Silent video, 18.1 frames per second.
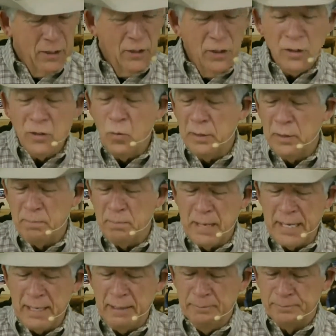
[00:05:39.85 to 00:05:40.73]
Look with
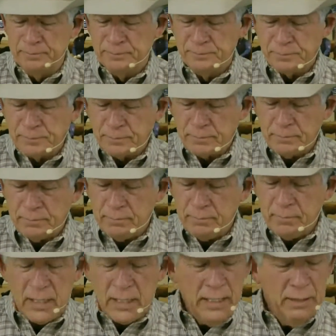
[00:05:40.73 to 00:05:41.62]
me
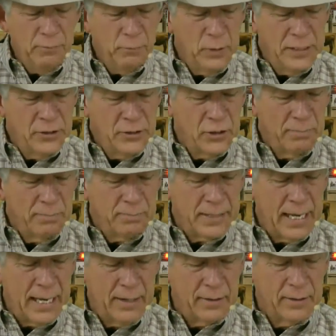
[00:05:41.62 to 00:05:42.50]
if we
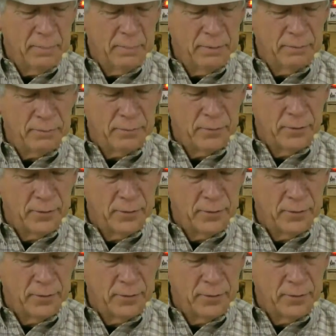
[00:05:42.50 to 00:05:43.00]
jump down a little bit